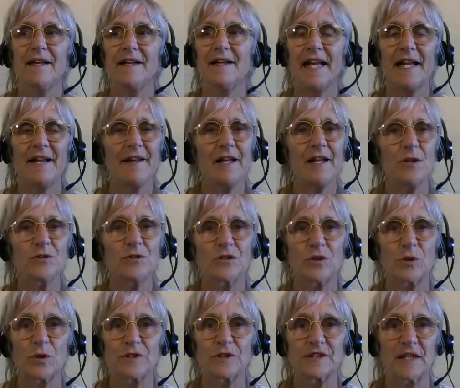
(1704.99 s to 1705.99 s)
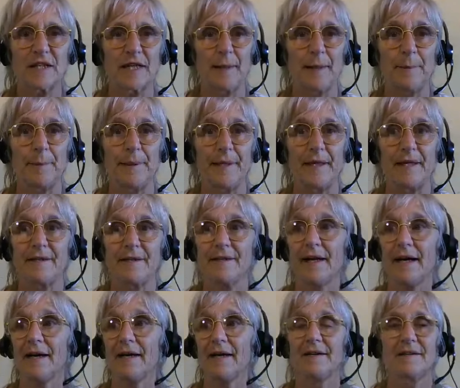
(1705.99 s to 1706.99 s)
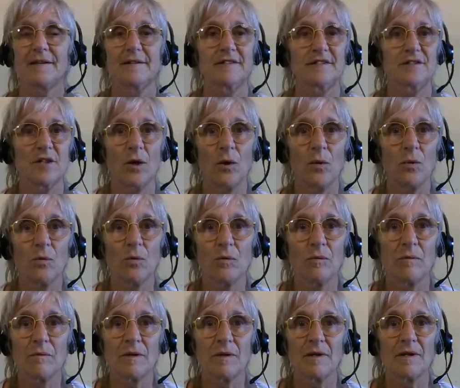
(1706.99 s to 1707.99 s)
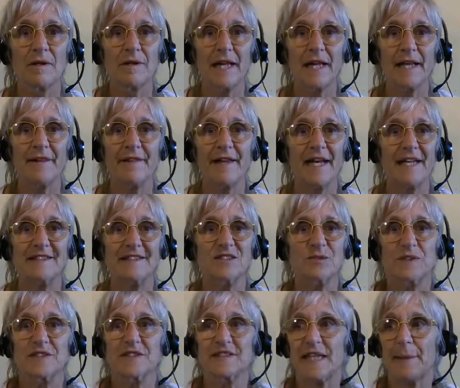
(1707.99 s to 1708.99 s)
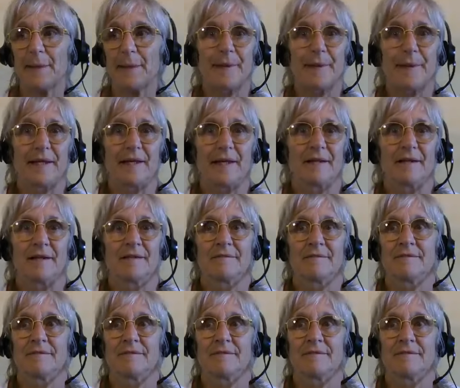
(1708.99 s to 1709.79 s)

Then those thoughts are happening. Yeah. So then that's what's happening.